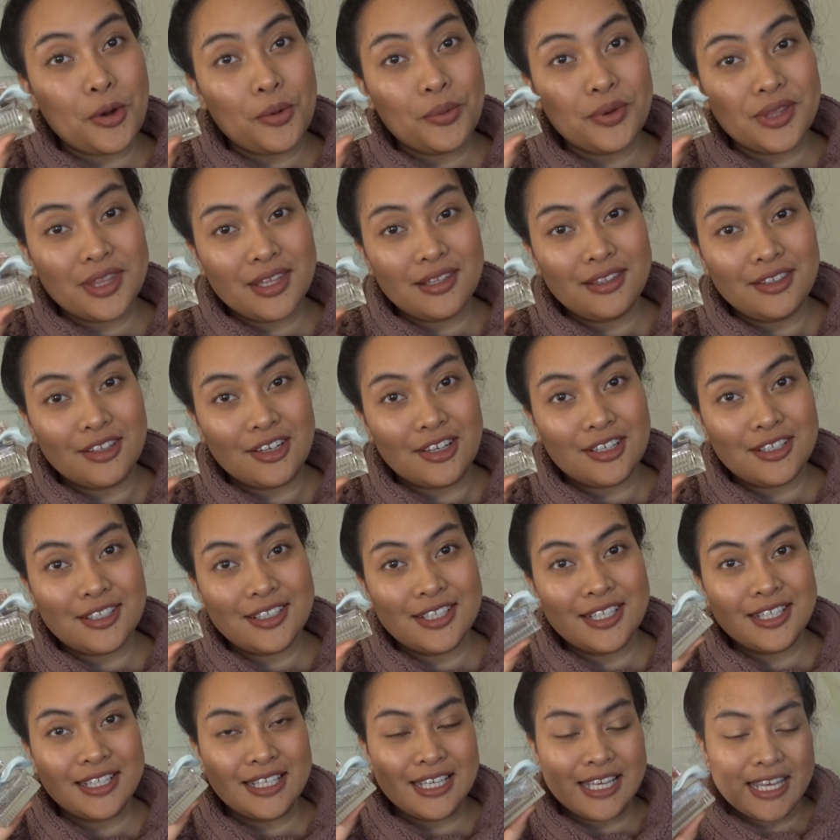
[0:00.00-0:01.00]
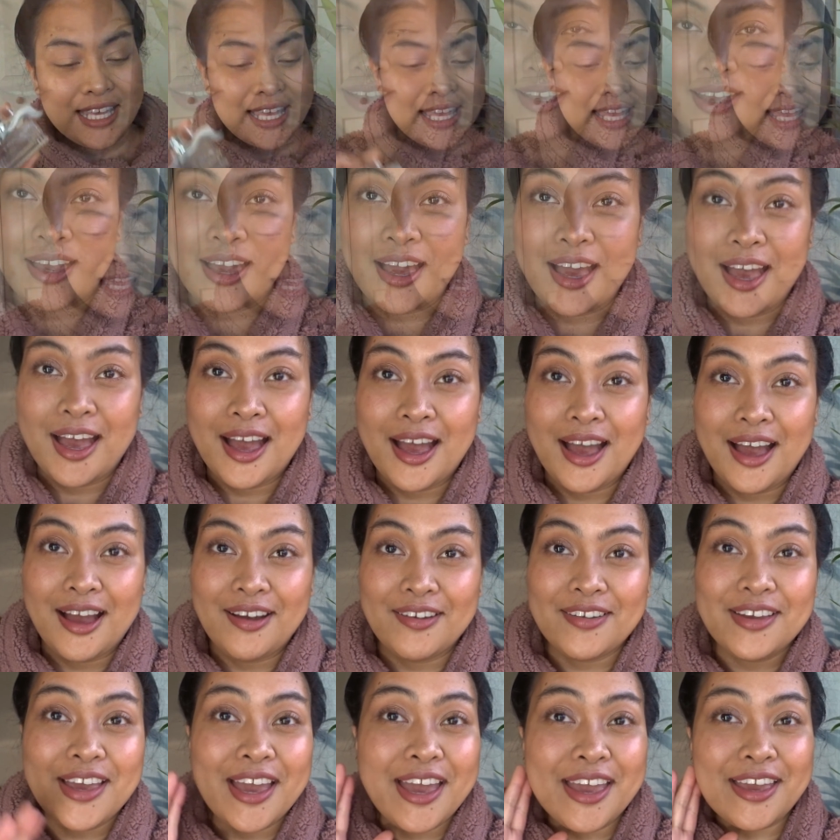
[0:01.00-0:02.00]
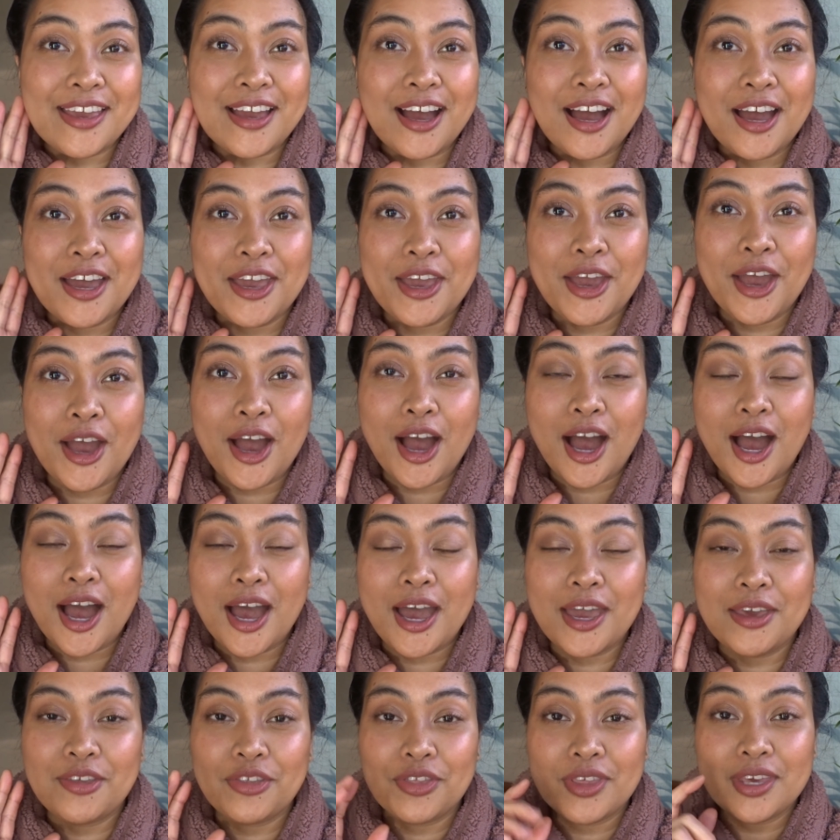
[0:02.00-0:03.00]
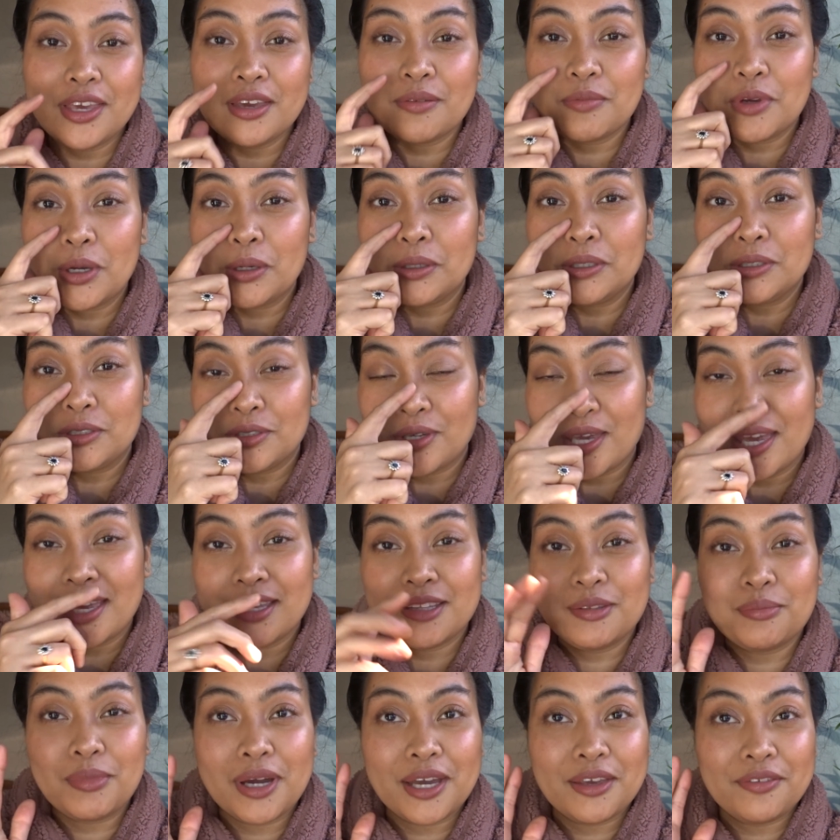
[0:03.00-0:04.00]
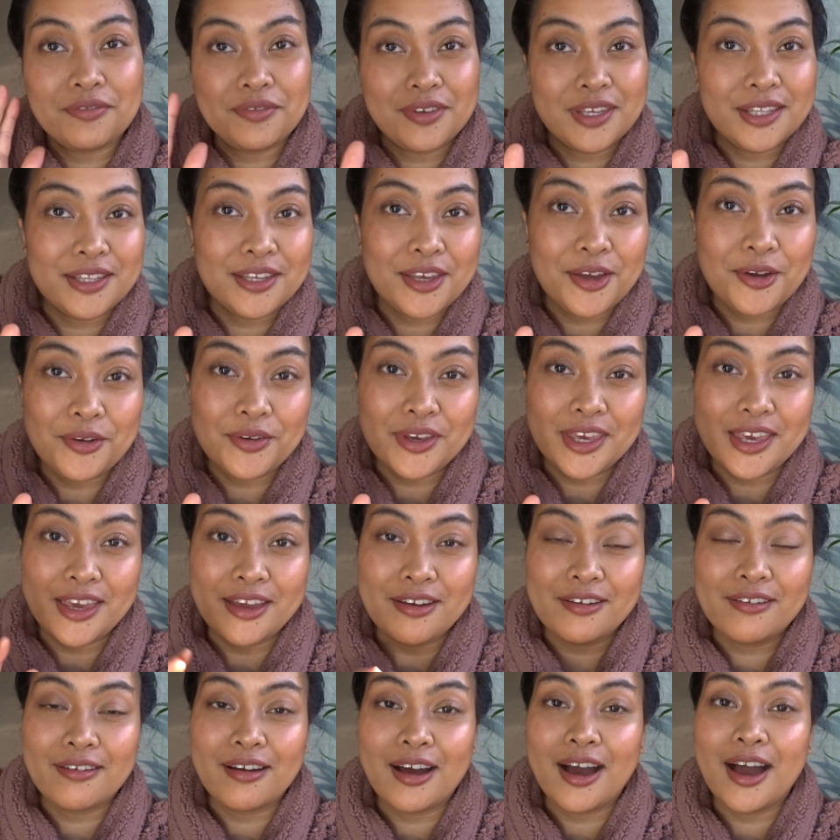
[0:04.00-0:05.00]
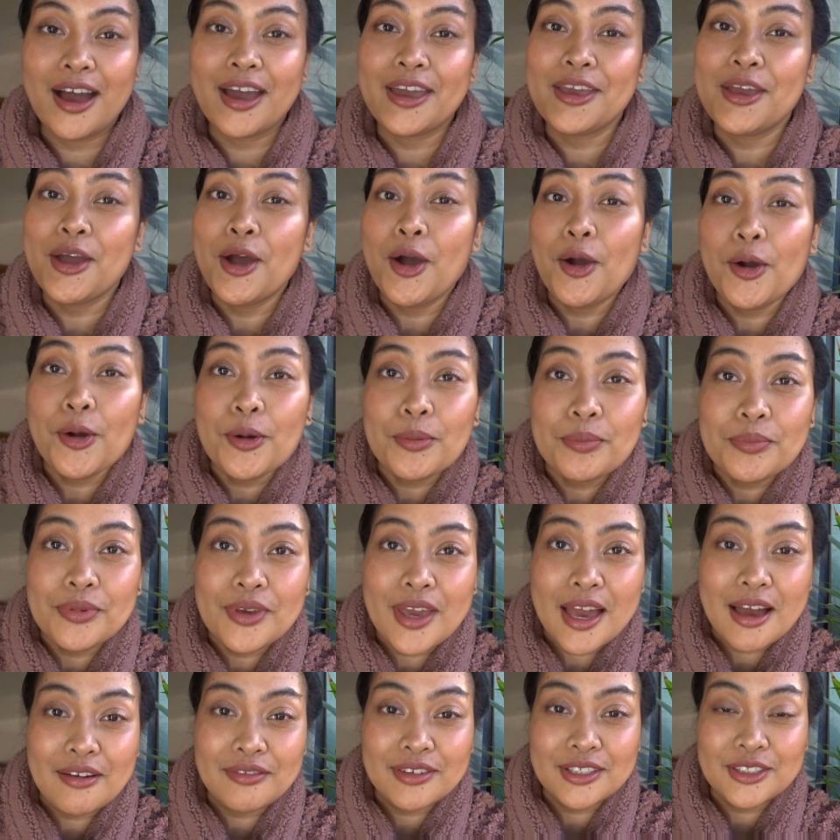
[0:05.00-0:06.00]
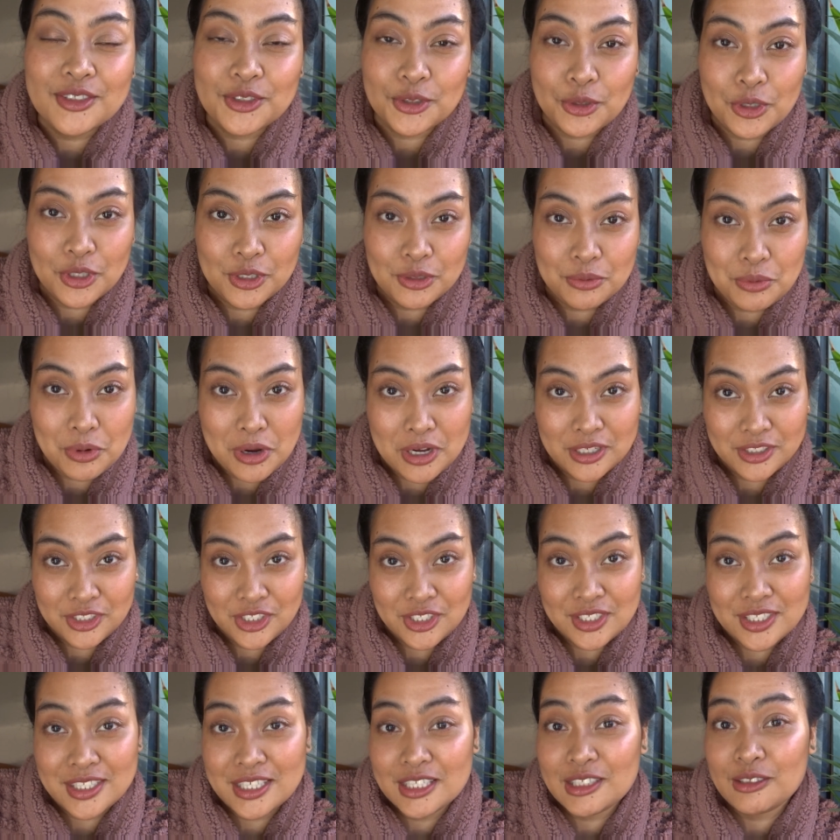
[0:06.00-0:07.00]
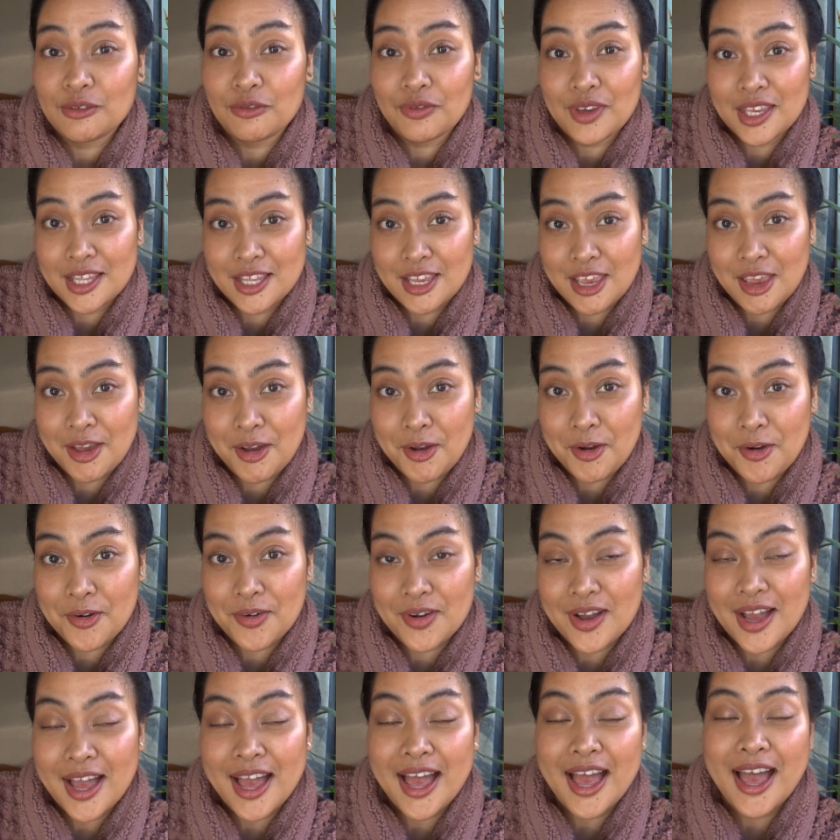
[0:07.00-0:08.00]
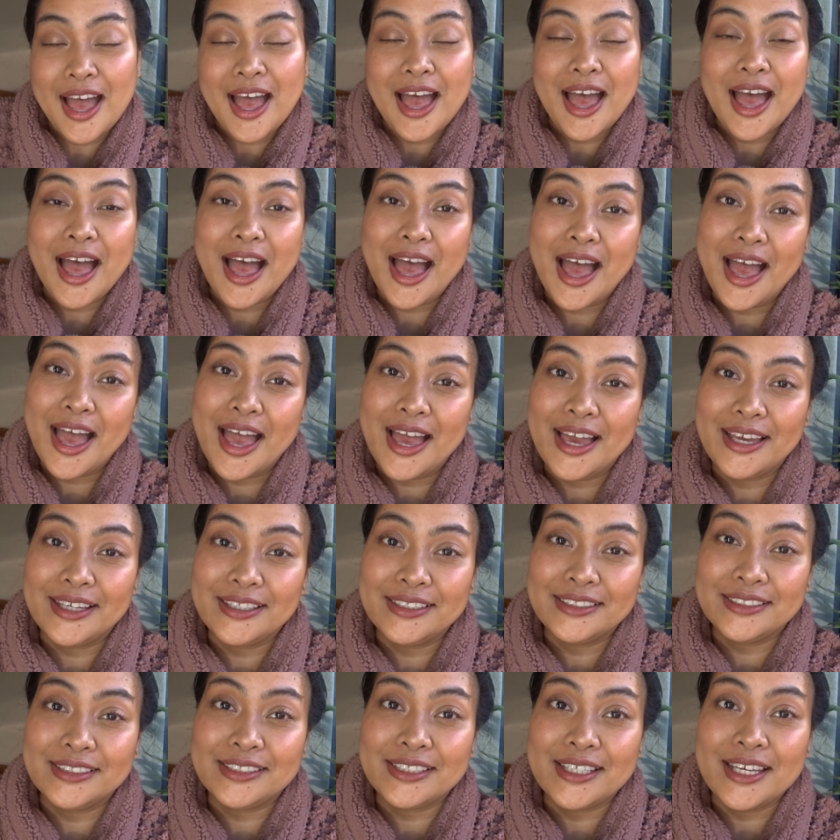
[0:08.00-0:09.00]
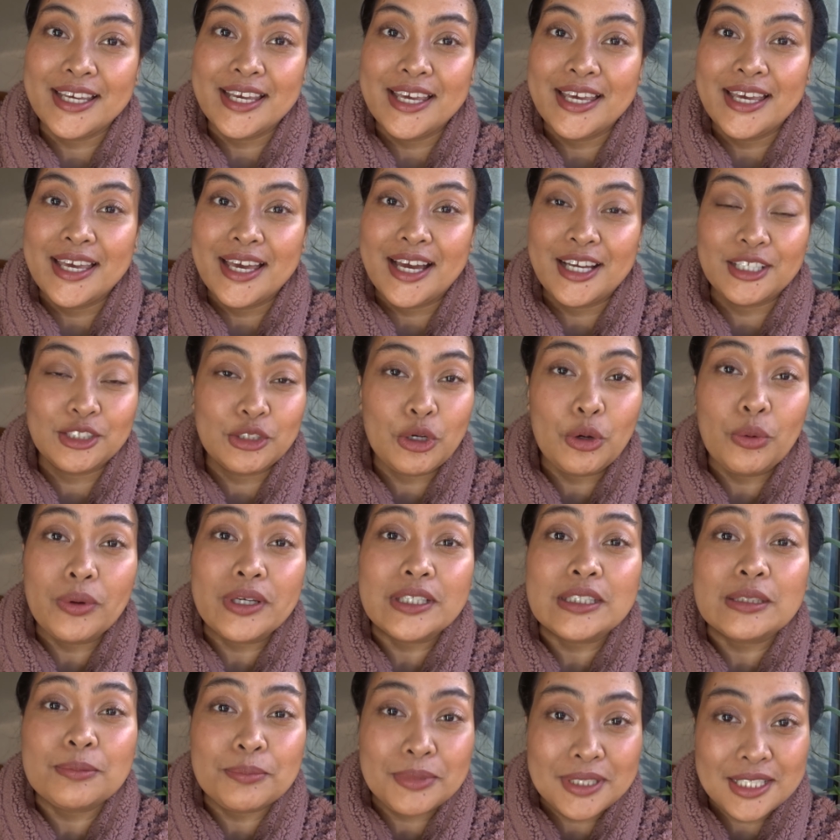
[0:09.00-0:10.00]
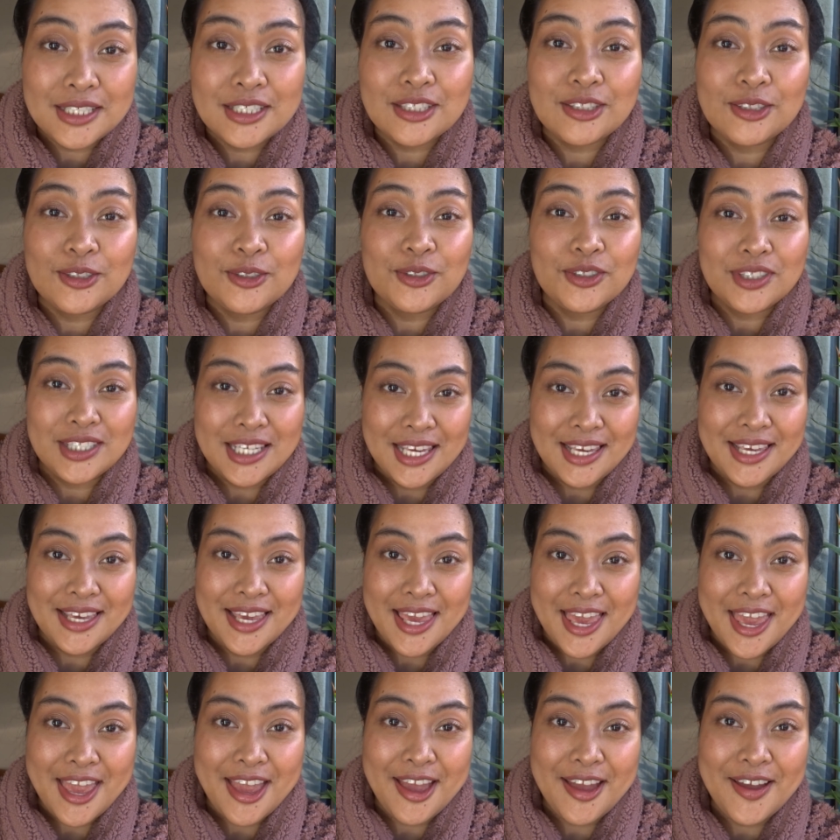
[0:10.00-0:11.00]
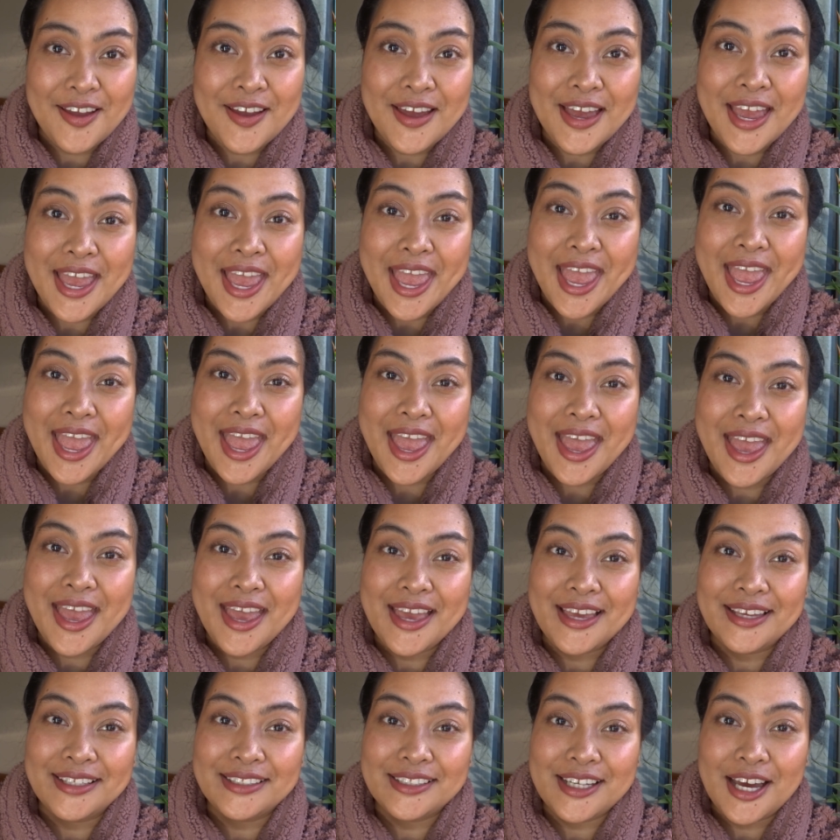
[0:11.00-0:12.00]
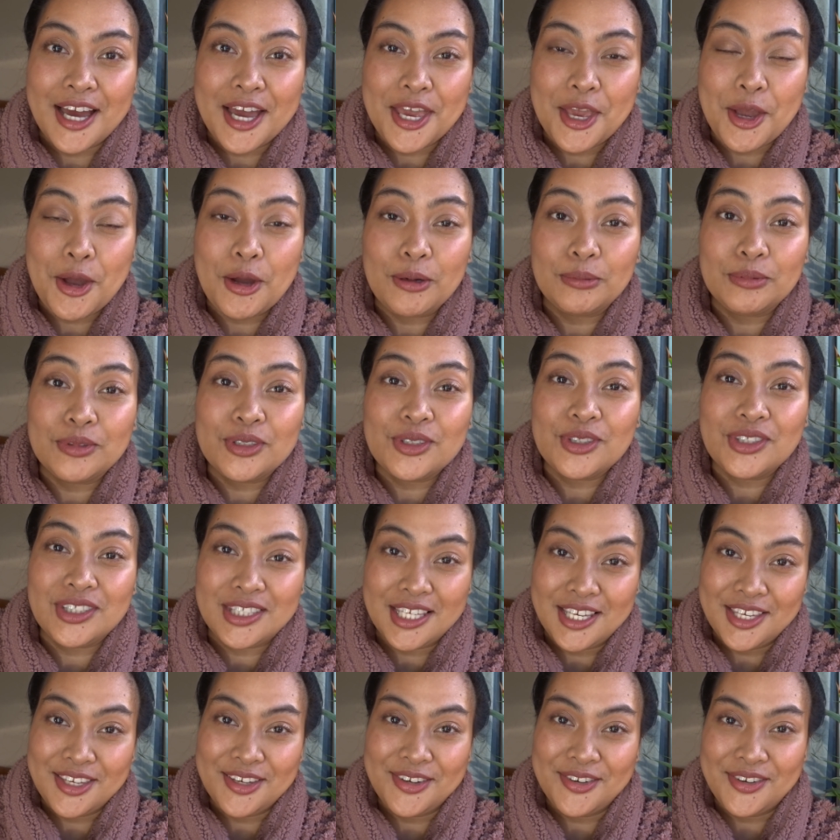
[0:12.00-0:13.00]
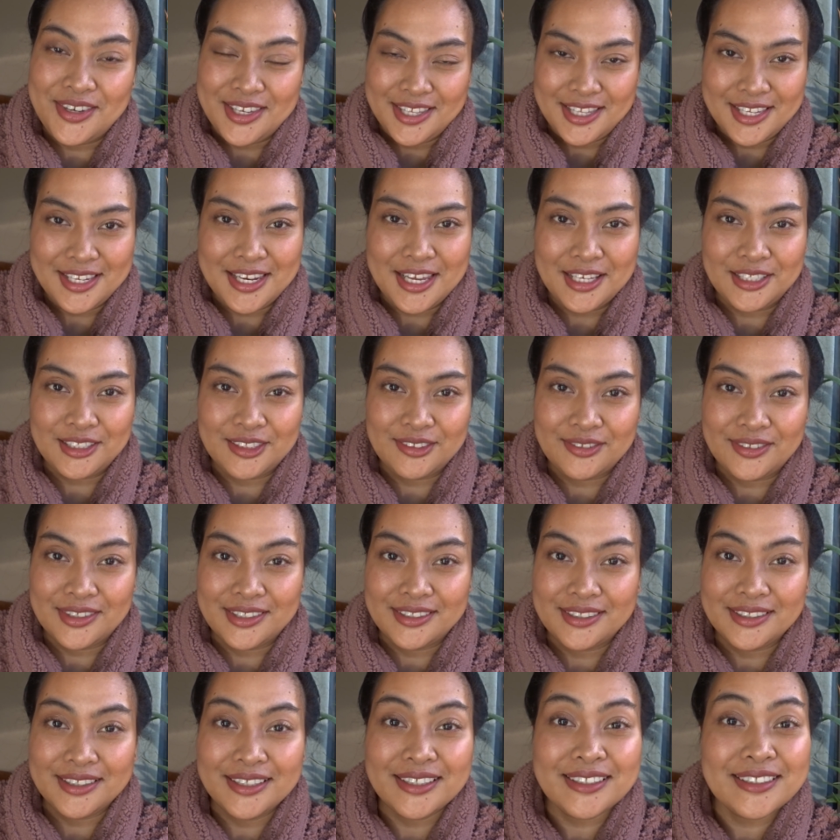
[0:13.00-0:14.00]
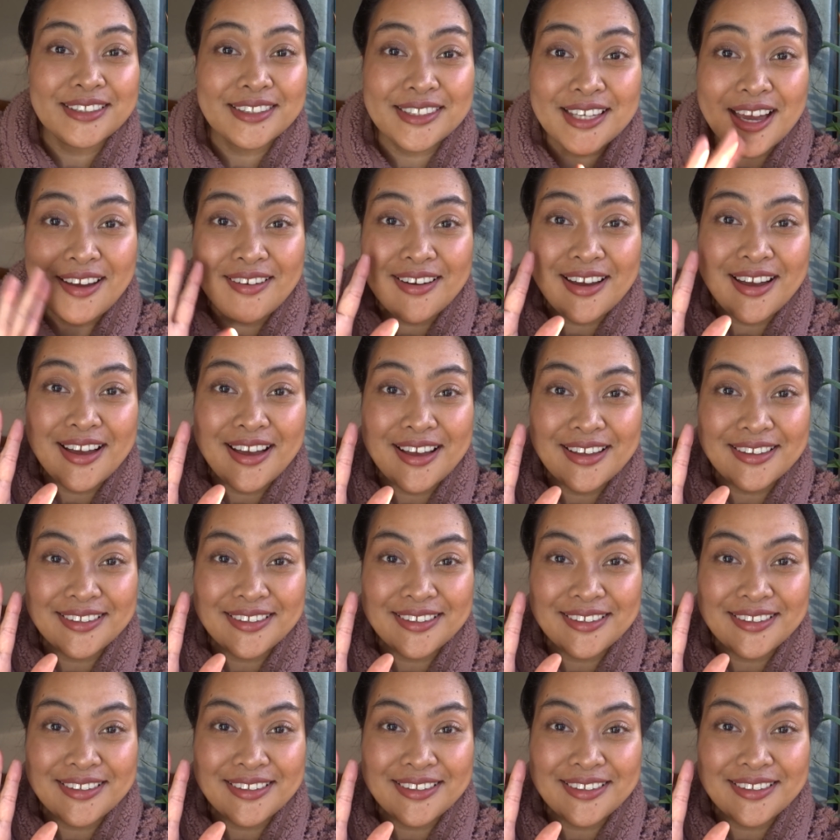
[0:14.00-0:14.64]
with the look. Okay, I think I'm going to end my video here. I hope you have enjoyed watching this video, and as always, please do take care, and I hope to see you in the next one. Tara!